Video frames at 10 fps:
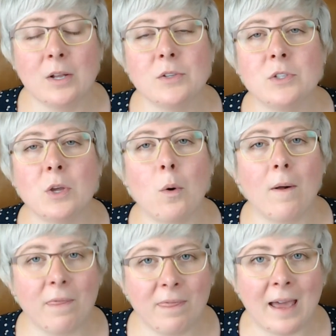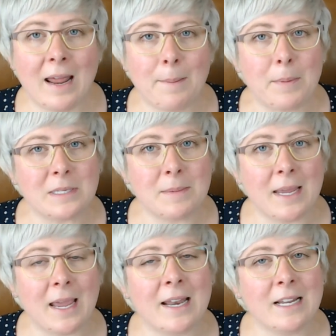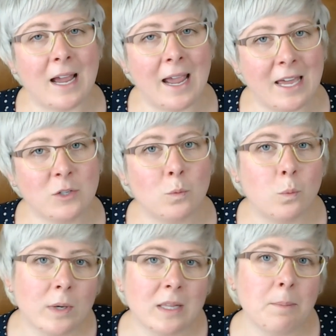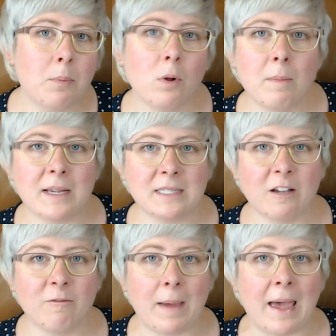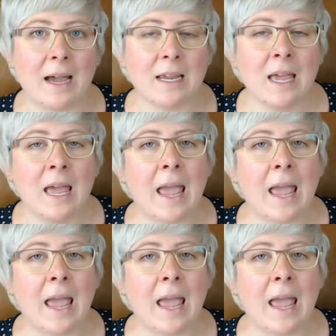So that happened to me and it, I had to really pull myself back